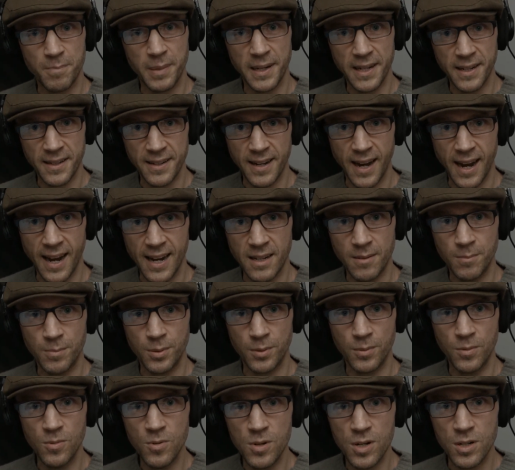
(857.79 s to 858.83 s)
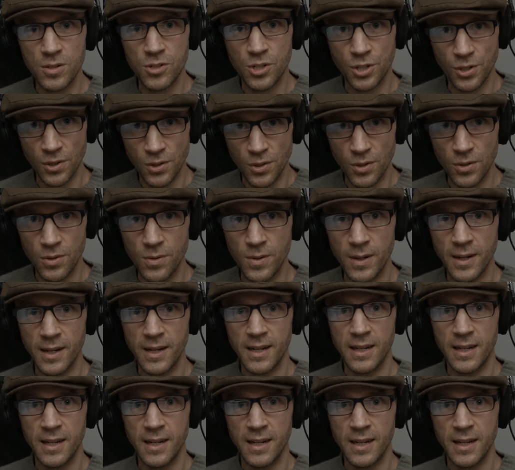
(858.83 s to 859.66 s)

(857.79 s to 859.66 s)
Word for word: been able to